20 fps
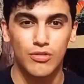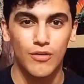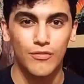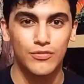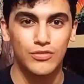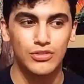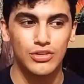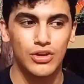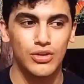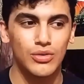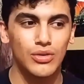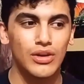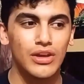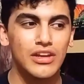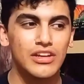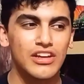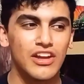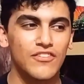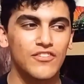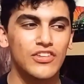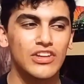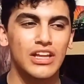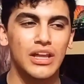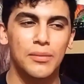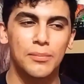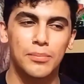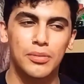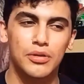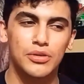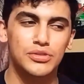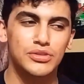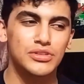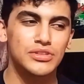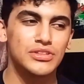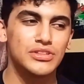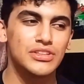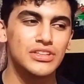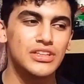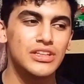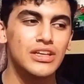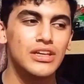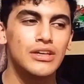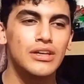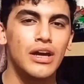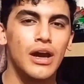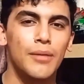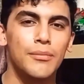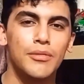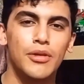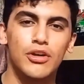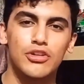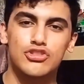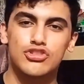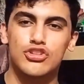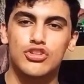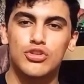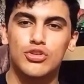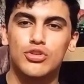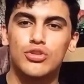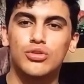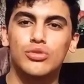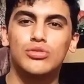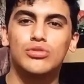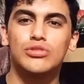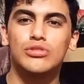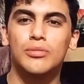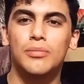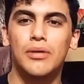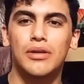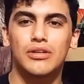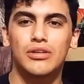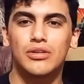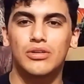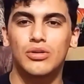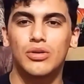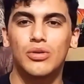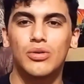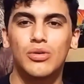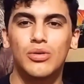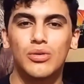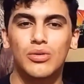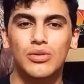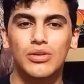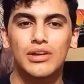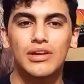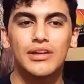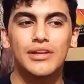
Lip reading: Ruffalo. I feel like personally, I'm not sure who's the better Hulk.